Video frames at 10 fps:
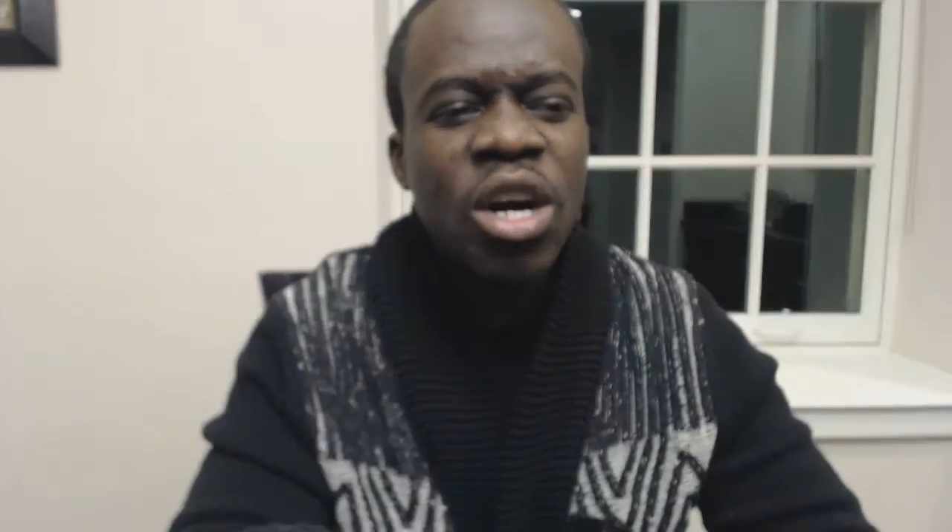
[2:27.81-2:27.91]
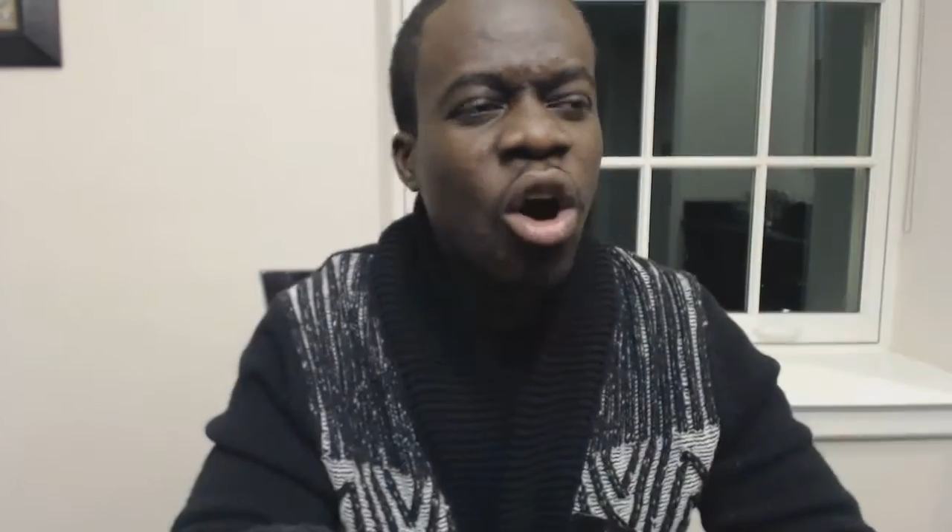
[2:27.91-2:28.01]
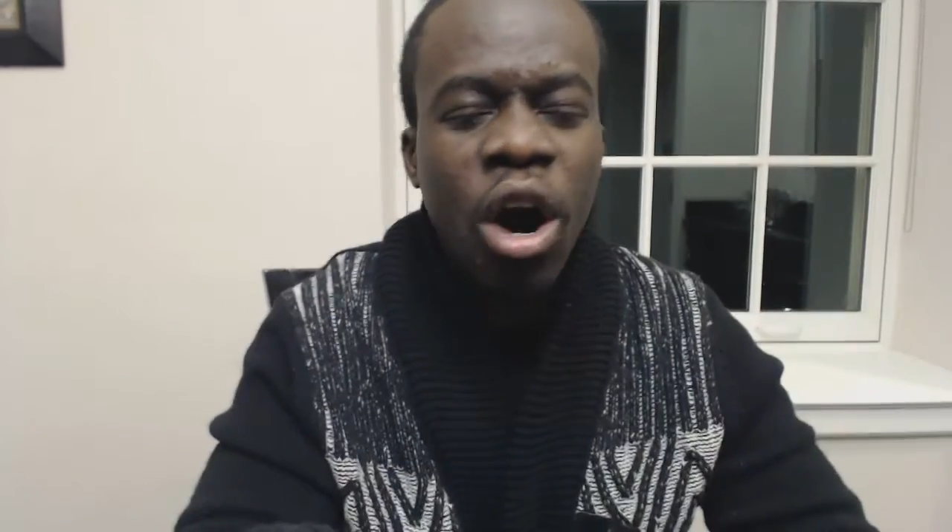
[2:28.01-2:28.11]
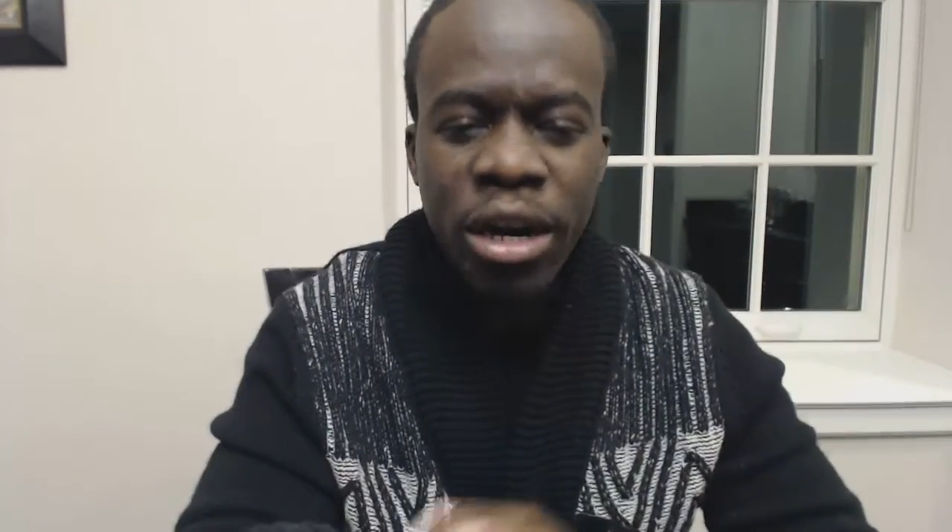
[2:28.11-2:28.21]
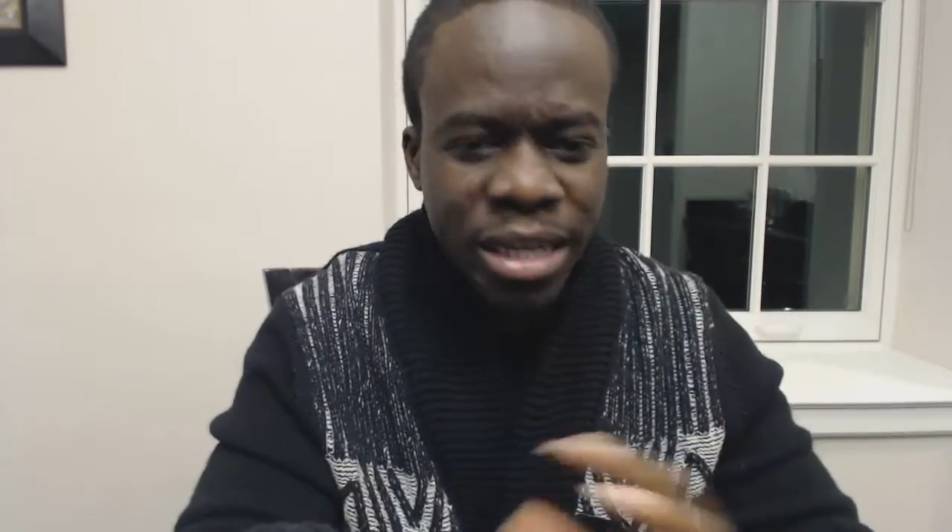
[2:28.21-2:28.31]

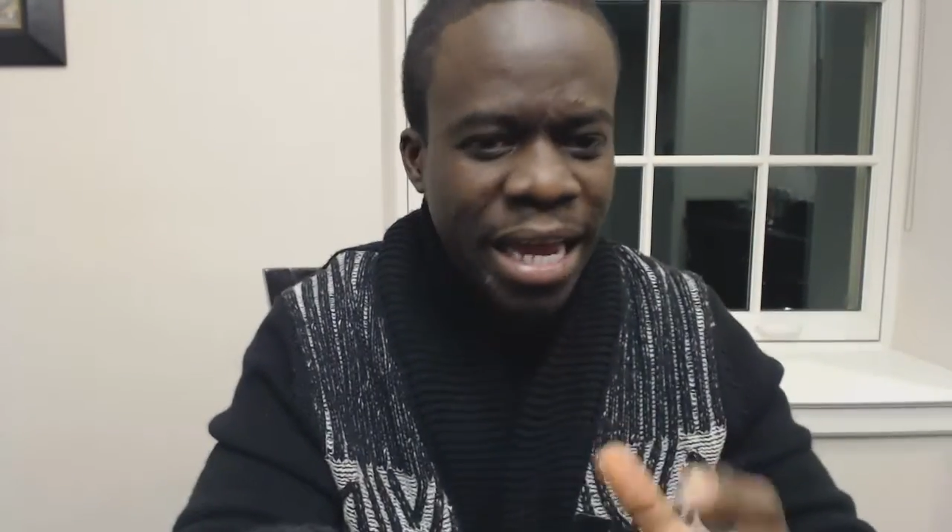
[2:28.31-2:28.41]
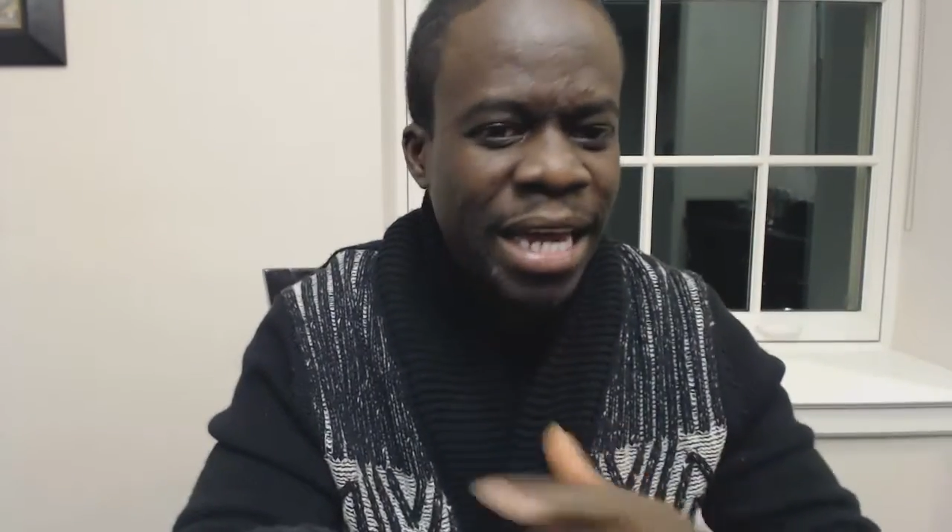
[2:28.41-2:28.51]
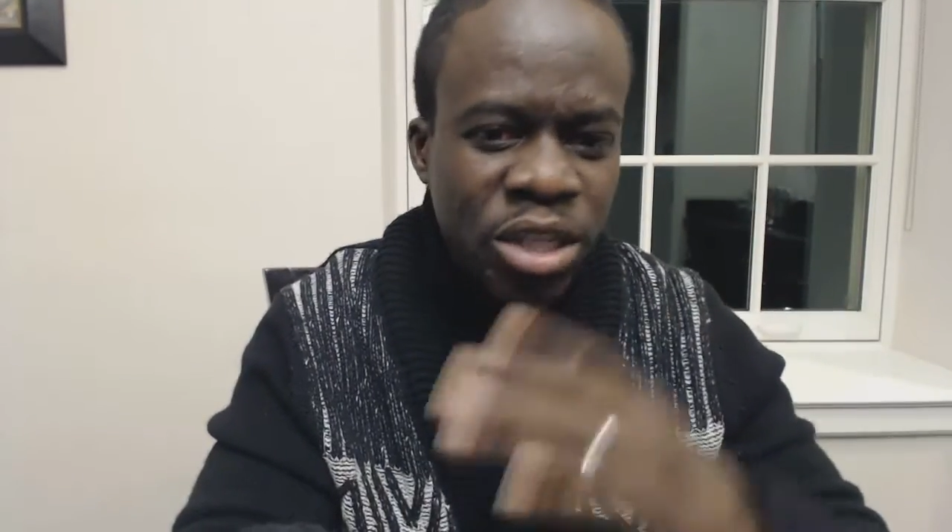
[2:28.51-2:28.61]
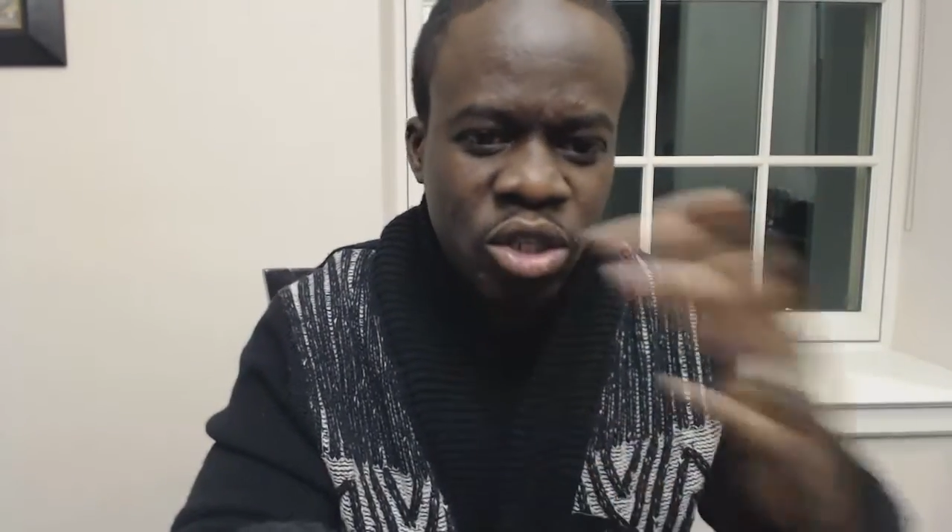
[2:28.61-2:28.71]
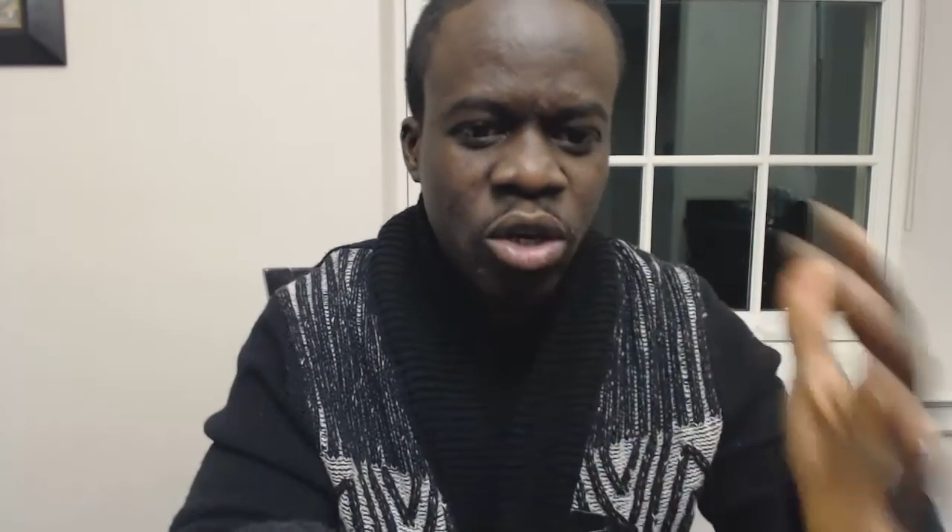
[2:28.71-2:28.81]
on
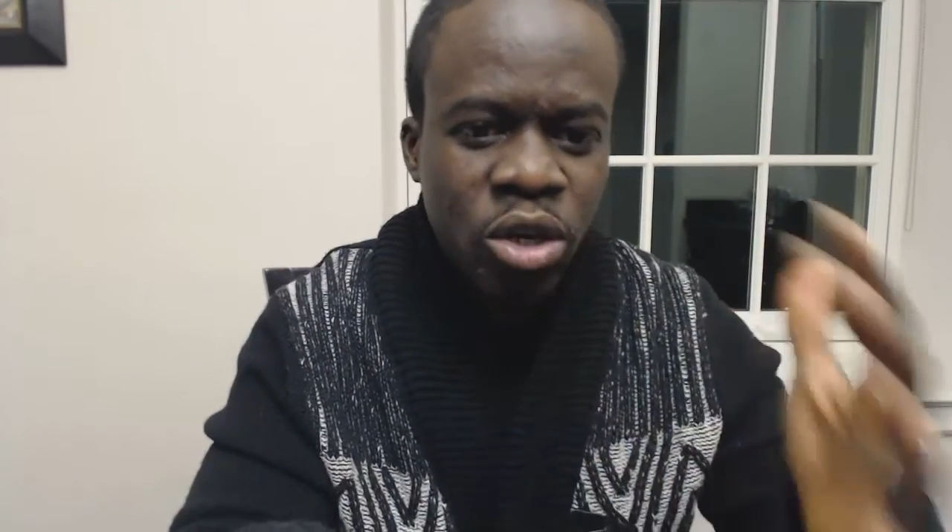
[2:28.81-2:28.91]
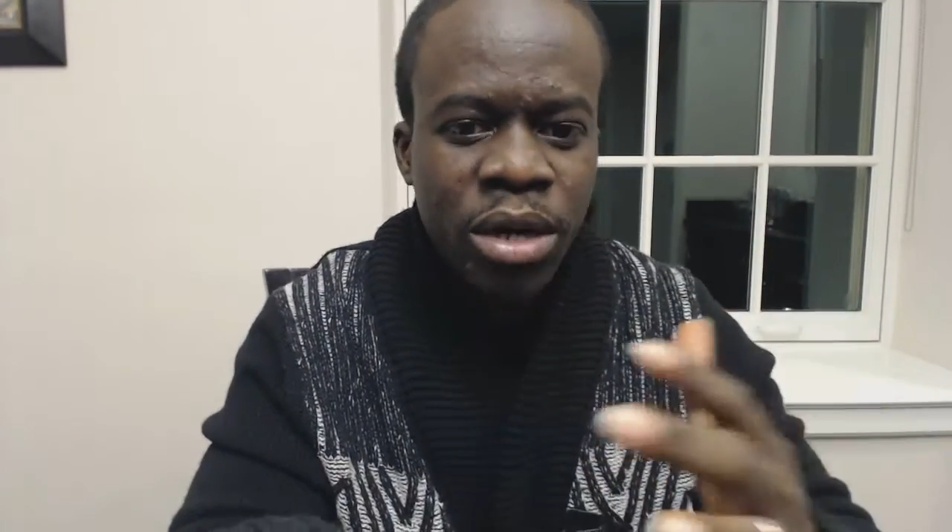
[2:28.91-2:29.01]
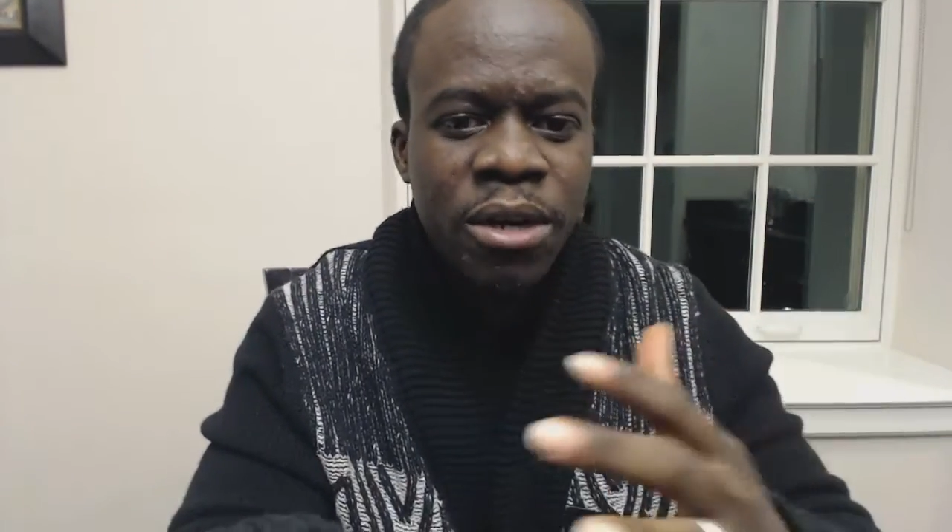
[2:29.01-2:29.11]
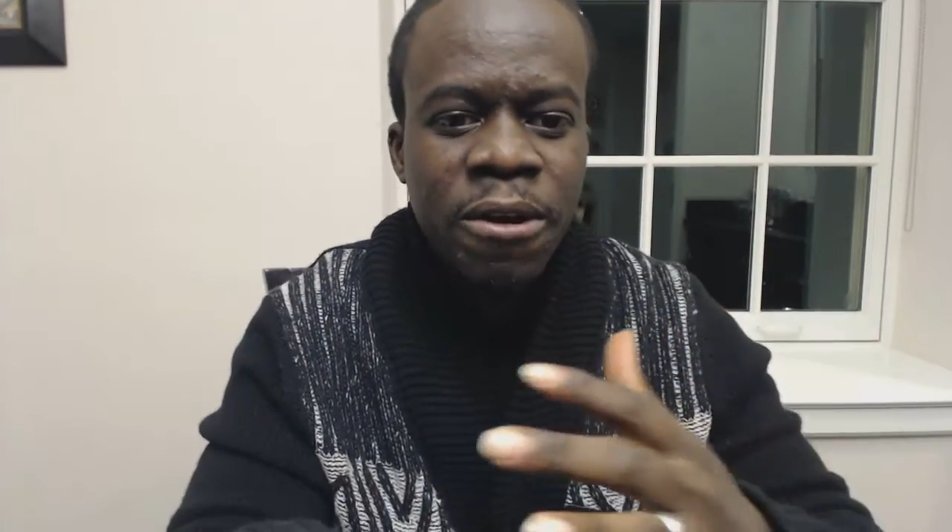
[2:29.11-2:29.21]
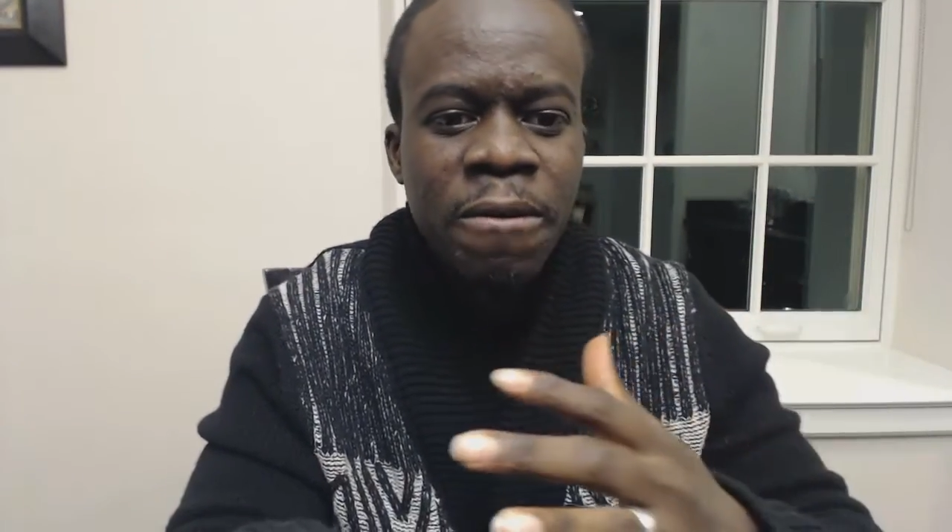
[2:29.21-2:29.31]
and so on,